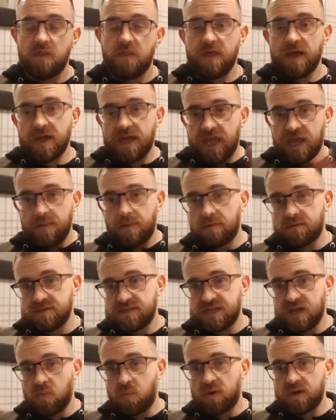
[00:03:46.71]
then came out and
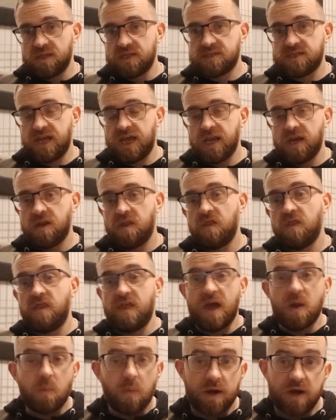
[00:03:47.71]
said what he said,
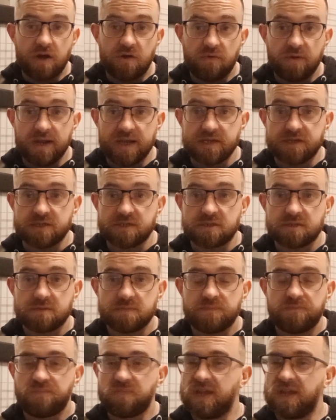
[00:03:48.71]
then went to Rangers,